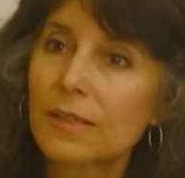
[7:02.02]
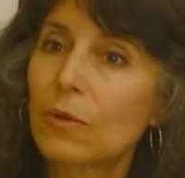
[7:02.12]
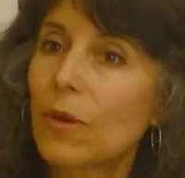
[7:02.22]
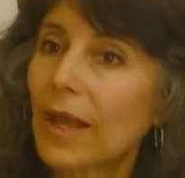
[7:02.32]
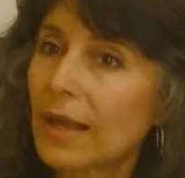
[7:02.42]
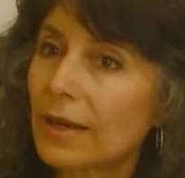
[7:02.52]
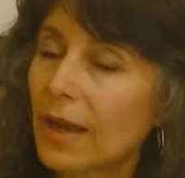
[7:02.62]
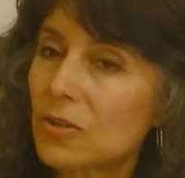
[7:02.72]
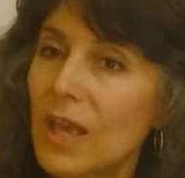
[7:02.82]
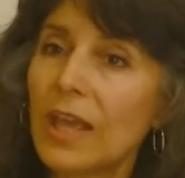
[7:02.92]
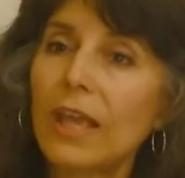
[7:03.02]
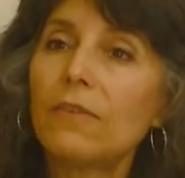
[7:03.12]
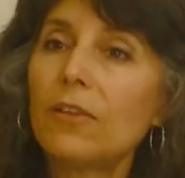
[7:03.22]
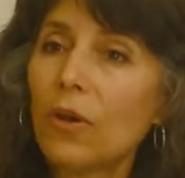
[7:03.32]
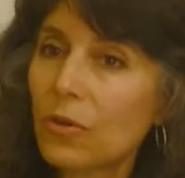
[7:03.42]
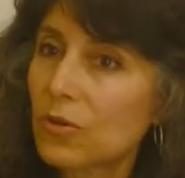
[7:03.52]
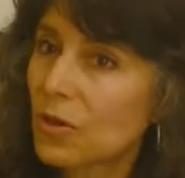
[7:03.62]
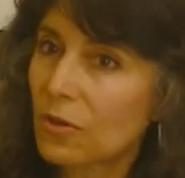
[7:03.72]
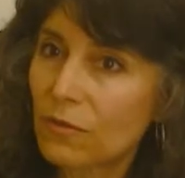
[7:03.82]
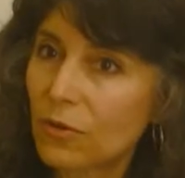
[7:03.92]
they recognize, even though those
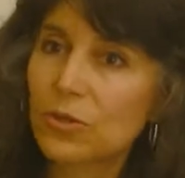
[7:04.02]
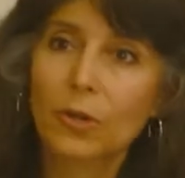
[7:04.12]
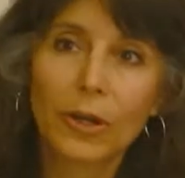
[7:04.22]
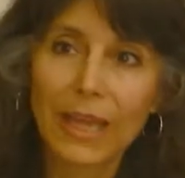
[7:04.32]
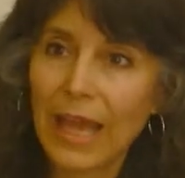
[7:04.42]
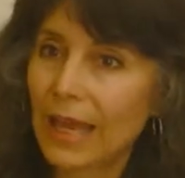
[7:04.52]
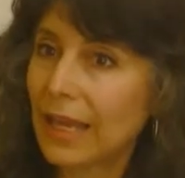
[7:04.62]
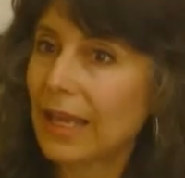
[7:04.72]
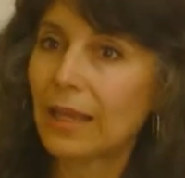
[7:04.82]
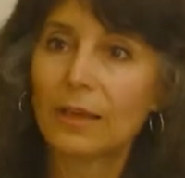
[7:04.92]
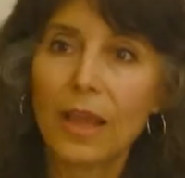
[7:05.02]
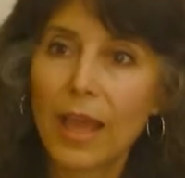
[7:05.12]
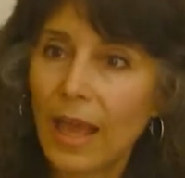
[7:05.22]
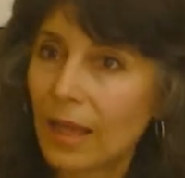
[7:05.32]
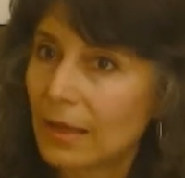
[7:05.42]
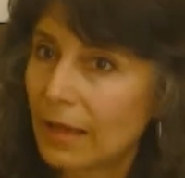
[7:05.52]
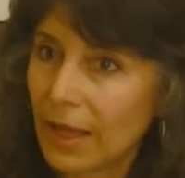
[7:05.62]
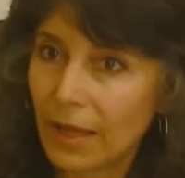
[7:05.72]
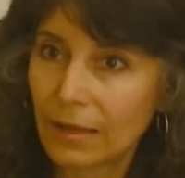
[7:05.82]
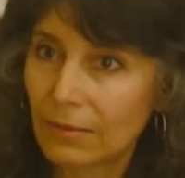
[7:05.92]
other foods are organic and, and,
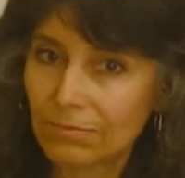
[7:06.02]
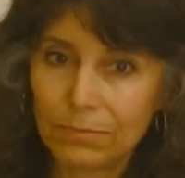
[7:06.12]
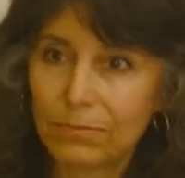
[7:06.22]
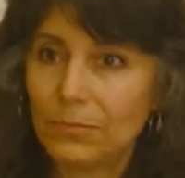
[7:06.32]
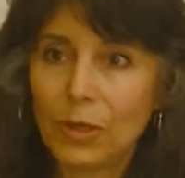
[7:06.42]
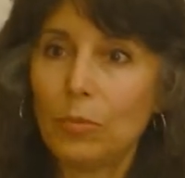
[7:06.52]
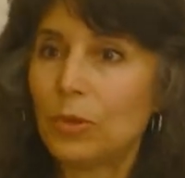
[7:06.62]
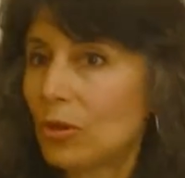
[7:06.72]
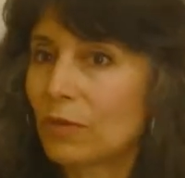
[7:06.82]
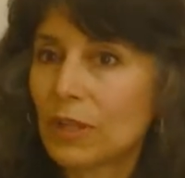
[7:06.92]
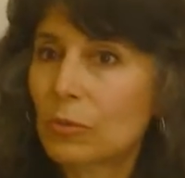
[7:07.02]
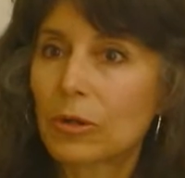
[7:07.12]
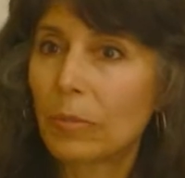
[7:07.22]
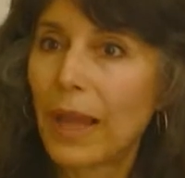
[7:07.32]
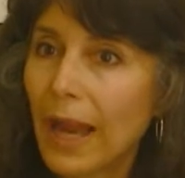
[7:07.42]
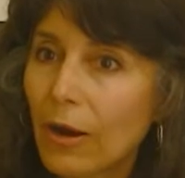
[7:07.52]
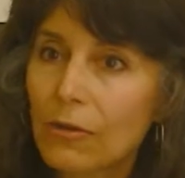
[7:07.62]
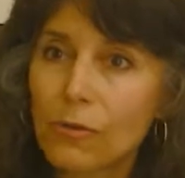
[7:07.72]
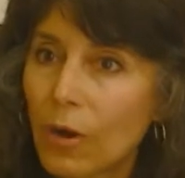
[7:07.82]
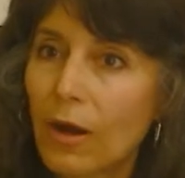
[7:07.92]
and you know, beautifully
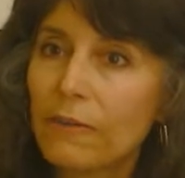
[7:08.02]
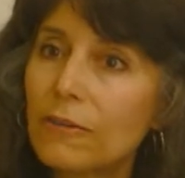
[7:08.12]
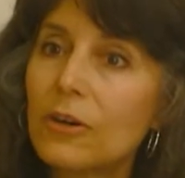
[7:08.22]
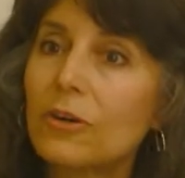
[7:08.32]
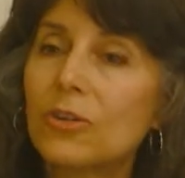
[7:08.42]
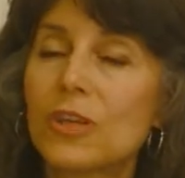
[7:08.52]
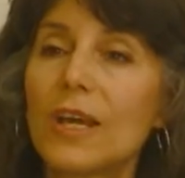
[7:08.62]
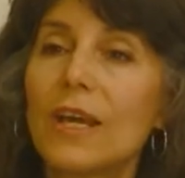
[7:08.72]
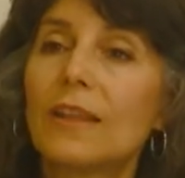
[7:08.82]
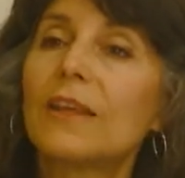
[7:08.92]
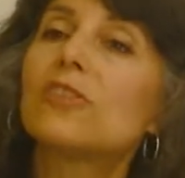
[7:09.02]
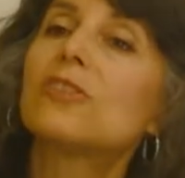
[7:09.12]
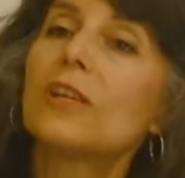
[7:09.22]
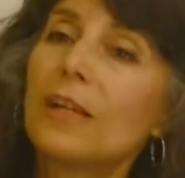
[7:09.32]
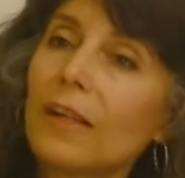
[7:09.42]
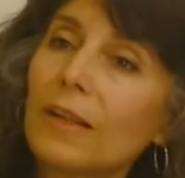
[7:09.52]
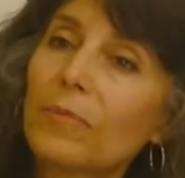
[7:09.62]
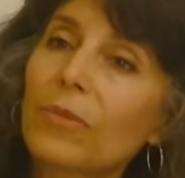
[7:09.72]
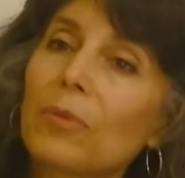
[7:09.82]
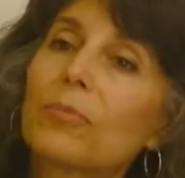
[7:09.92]
prepared raw foods, they still
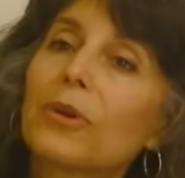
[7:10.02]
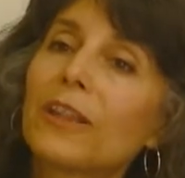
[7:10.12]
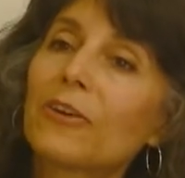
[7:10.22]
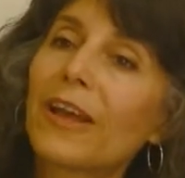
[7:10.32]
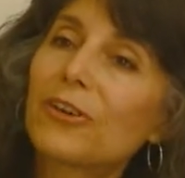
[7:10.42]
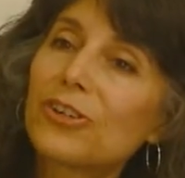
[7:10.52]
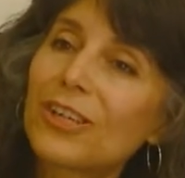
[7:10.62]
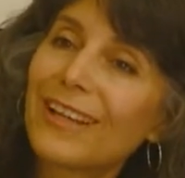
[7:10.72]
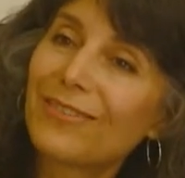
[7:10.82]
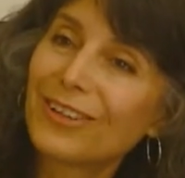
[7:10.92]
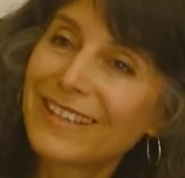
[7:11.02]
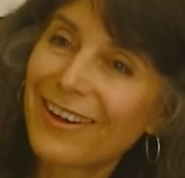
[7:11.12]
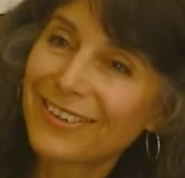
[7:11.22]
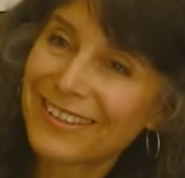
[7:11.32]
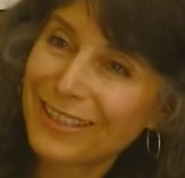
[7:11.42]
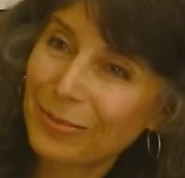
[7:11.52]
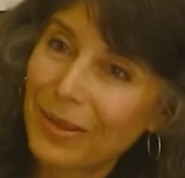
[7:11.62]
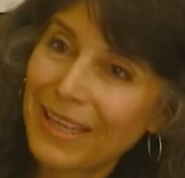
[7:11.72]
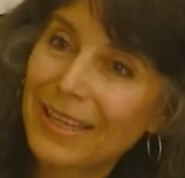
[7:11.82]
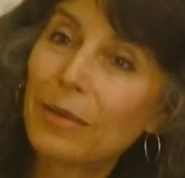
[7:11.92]
bring their energy level down a little
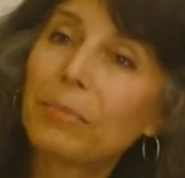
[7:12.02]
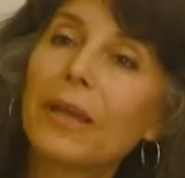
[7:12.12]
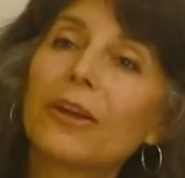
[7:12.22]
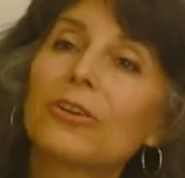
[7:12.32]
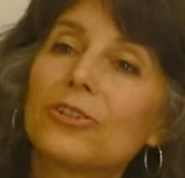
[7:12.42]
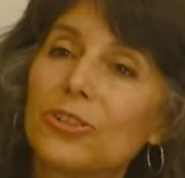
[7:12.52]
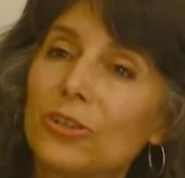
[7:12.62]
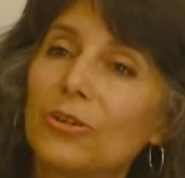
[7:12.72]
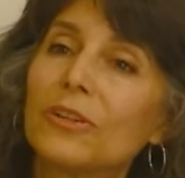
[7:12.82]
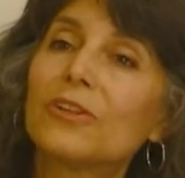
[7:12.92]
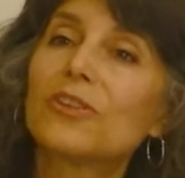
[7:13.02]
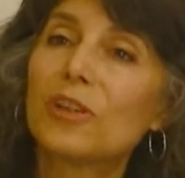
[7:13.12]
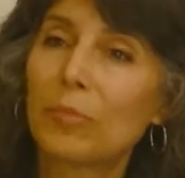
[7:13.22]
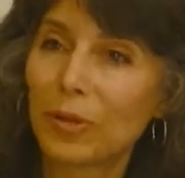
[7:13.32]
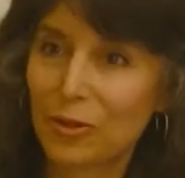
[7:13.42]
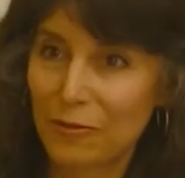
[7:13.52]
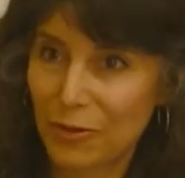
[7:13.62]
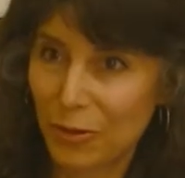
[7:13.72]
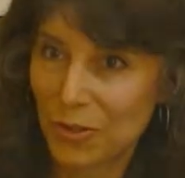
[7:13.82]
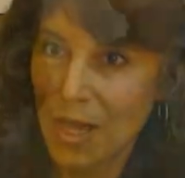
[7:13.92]
bit compared to the simpler foods.